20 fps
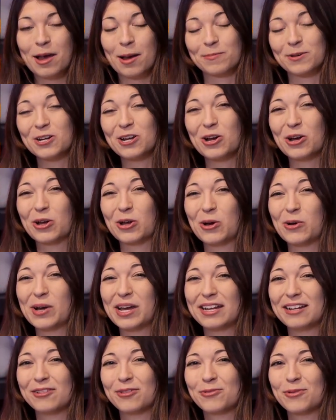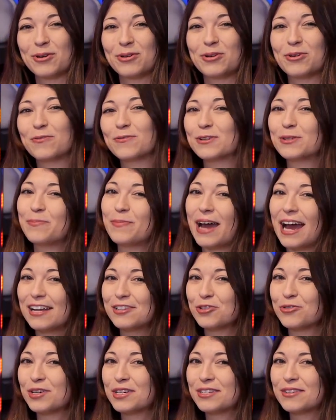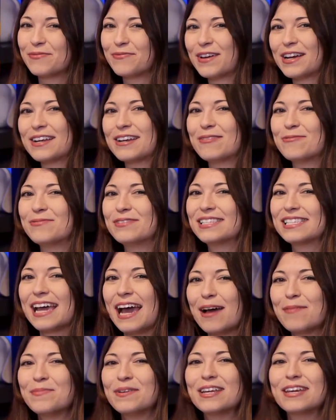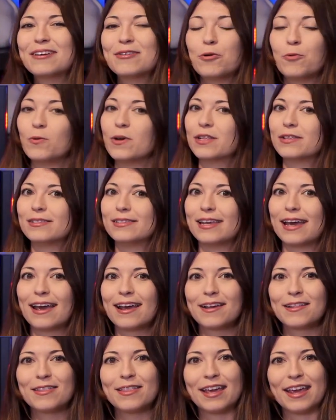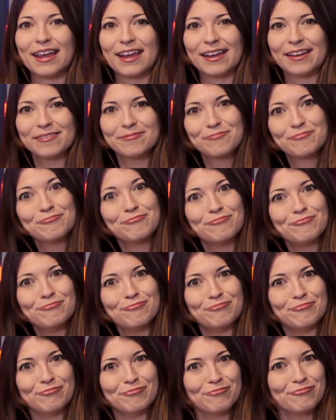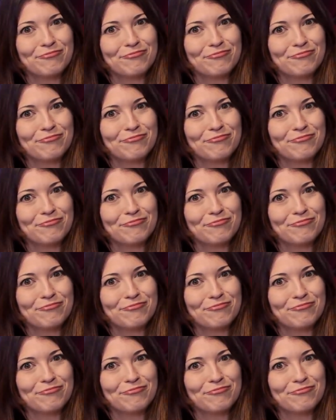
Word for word: I'm going to go ahead and throw it over to Patrick to find out what's happening with TekThing. Hmm.